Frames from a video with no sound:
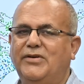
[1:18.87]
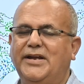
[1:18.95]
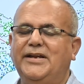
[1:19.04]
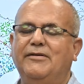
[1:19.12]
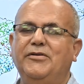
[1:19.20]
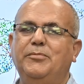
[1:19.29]

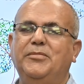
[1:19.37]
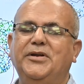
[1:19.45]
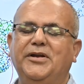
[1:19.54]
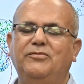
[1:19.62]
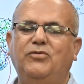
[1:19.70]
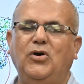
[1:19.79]
very heavy
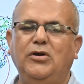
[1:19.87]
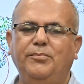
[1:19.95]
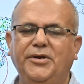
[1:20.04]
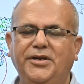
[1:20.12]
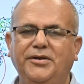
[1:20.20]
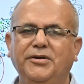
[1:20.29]
rainfall
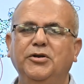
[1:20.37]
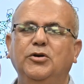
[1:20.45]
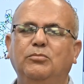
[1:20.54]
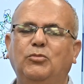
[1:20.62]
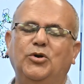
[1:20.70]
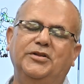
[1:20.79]
mean
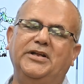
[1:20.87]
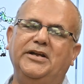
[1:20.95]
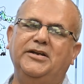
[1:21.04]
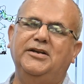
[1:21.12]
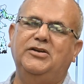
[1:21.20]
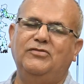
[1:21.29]
more
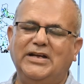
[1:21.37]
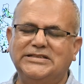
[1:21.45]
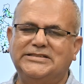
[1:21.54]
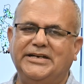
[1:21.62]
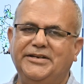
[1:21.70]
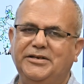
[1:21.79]
than
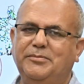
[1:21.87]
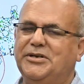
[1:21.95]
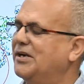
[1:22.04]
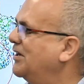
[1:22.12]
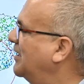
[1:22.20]
12 centimeter